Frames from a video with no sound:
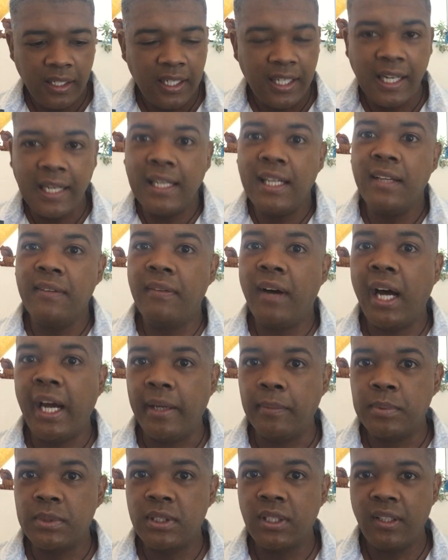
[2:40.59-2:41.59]
cuddly
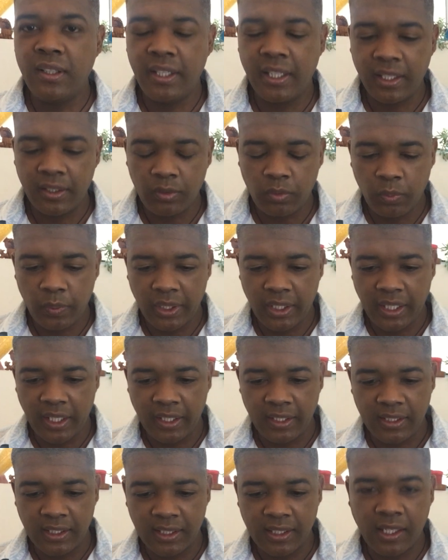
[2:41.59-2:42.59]
vibes that we
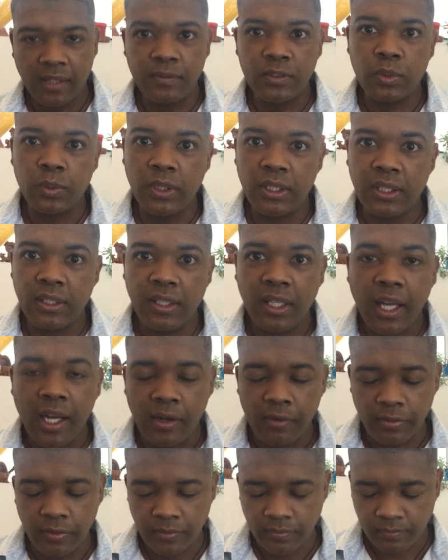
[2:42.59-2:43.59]
get that comes with
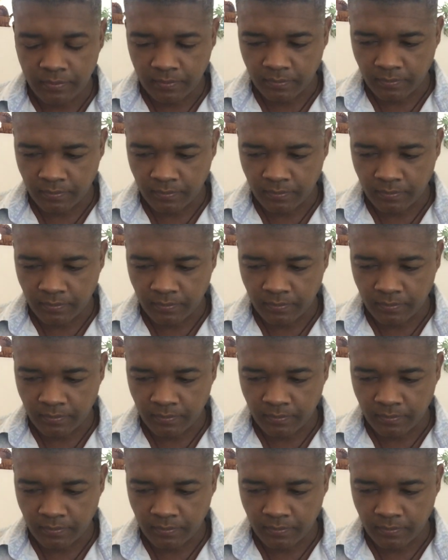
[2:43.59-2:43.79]
love.